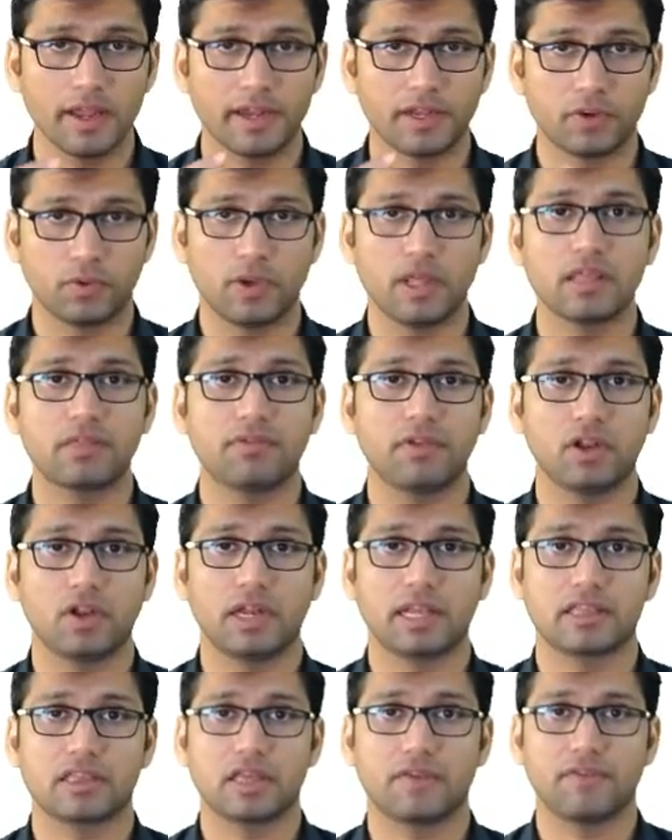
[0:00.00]
in today's video
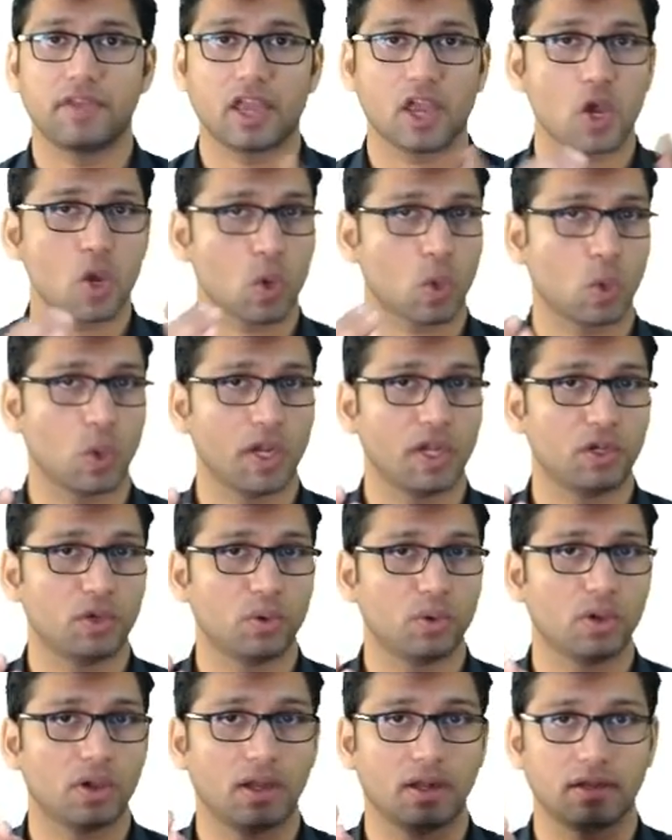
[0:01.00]
lecture we are going
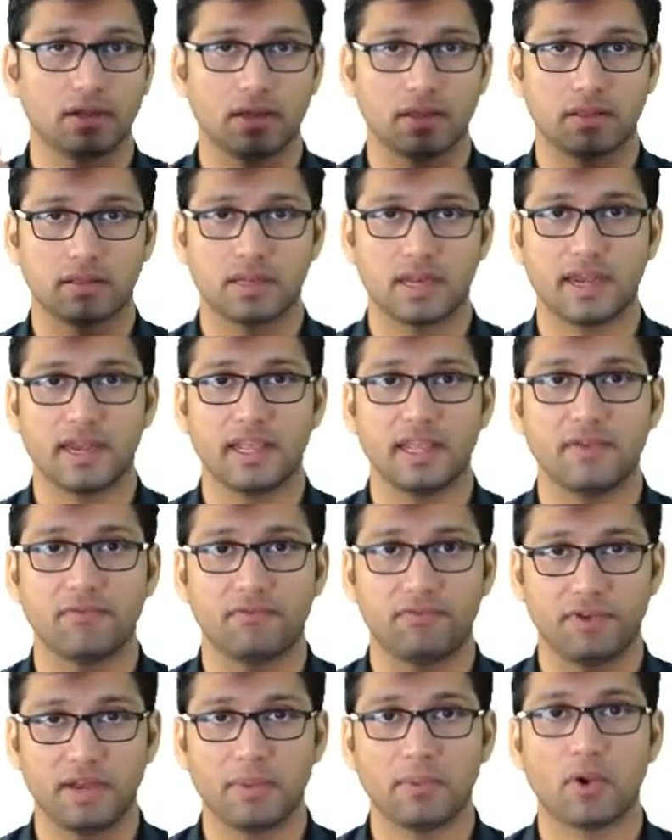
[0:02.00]
to study
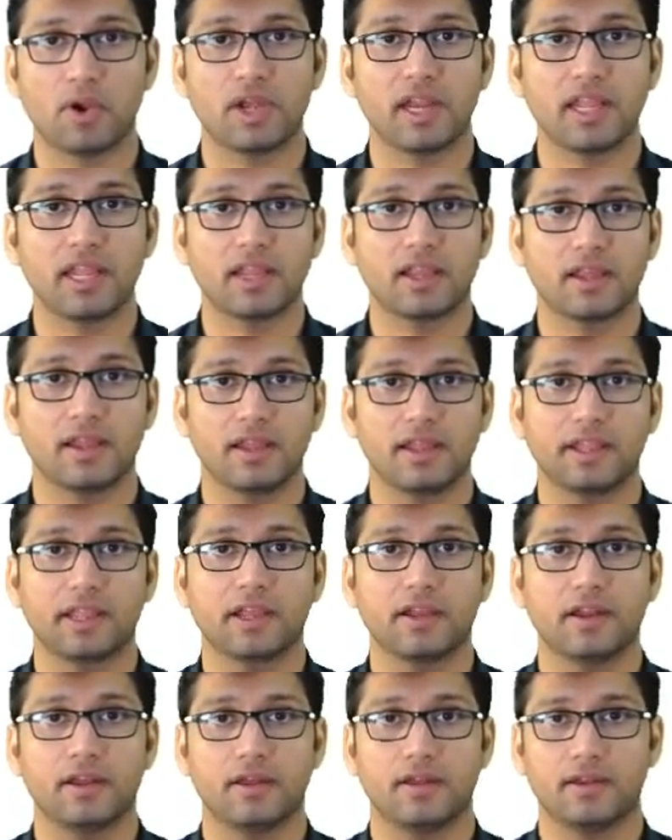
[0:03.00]
free body
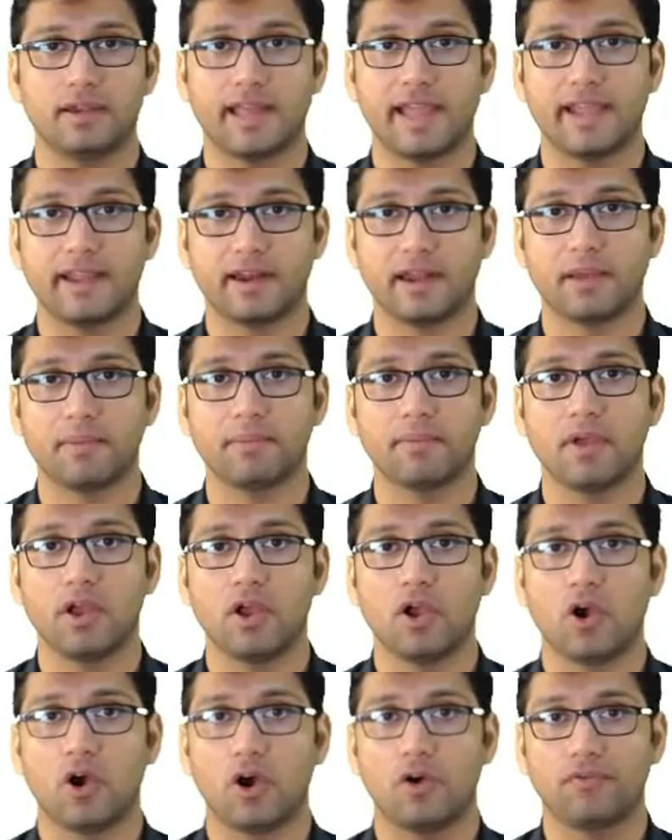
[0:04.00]
diagram
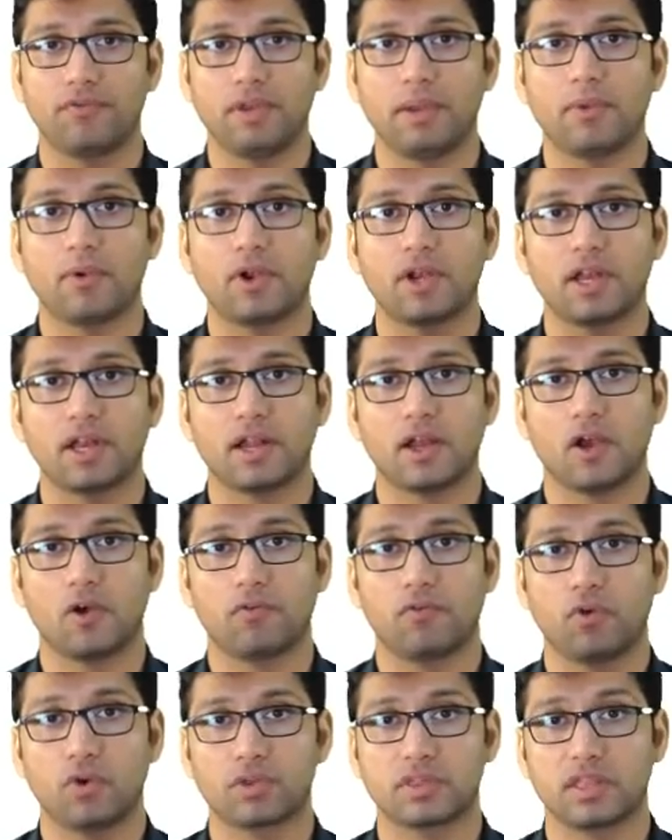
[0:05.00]
or free body of
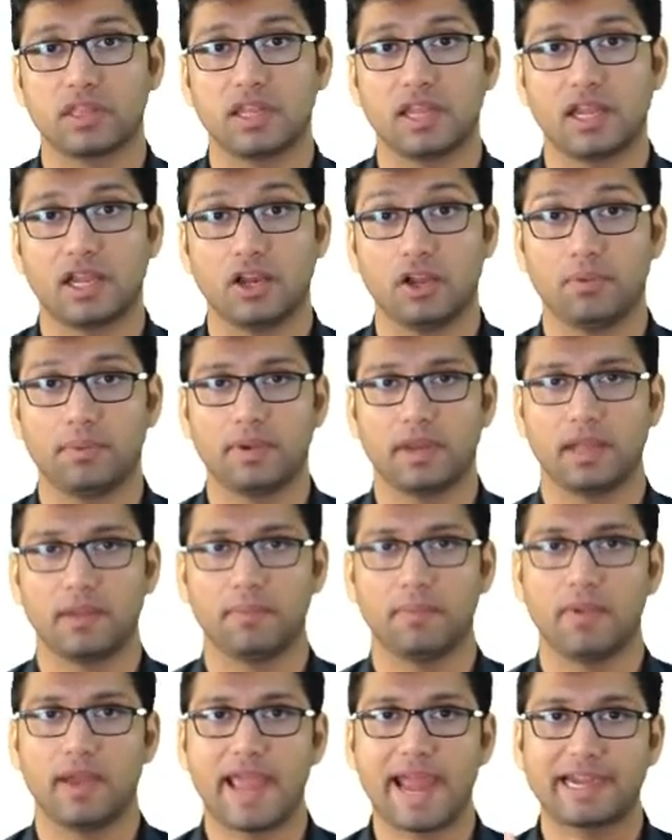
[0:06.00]
forces in
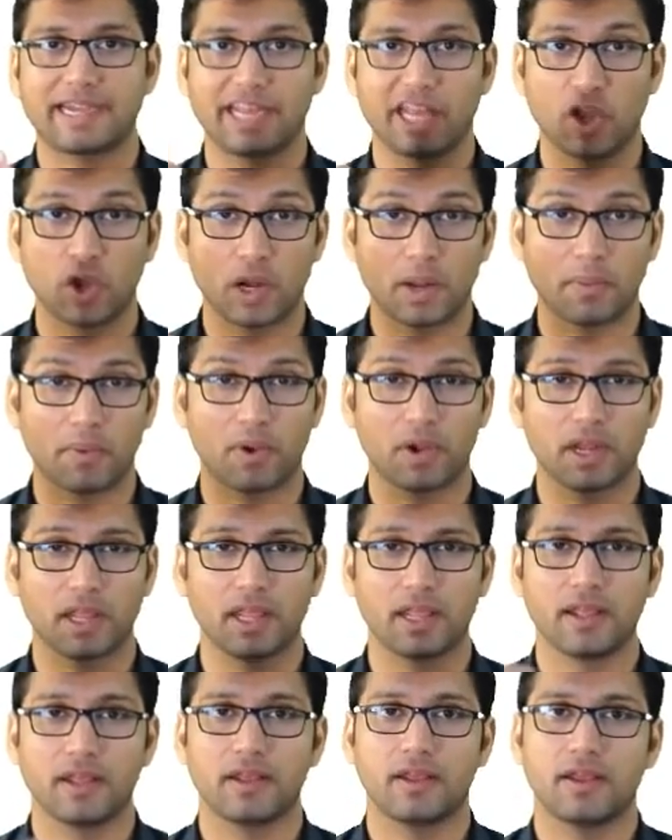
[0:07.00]
equilibrium acting on a
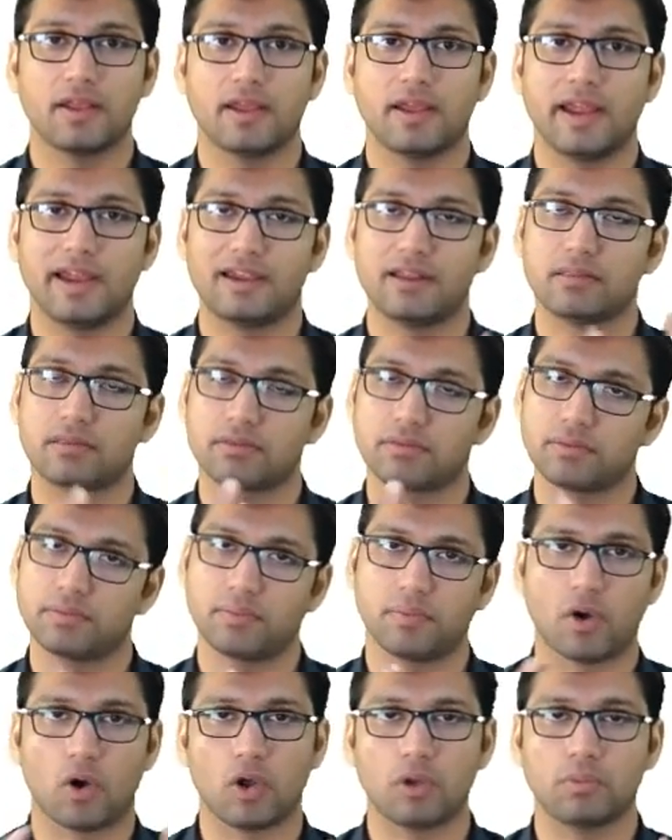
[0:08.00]
body. It is
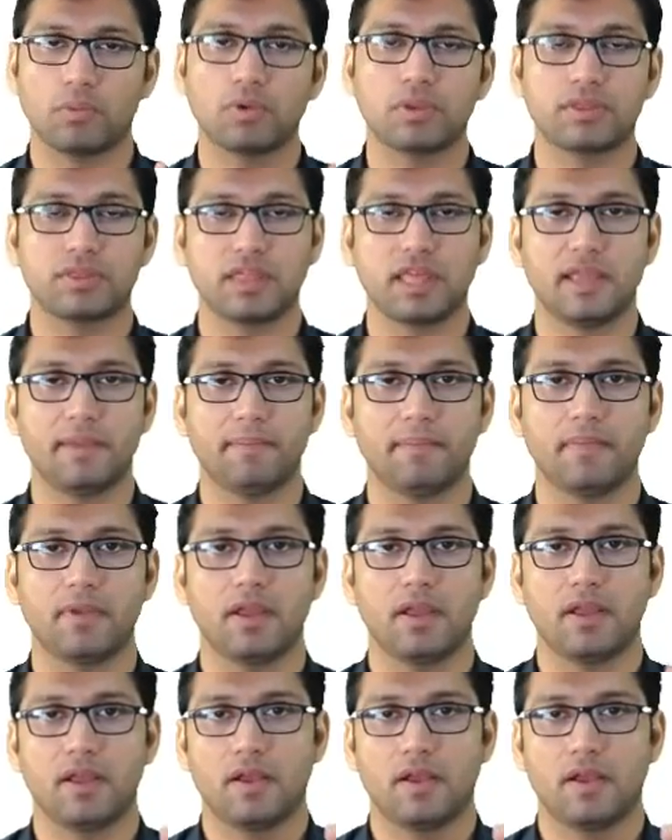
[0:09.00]
almost same.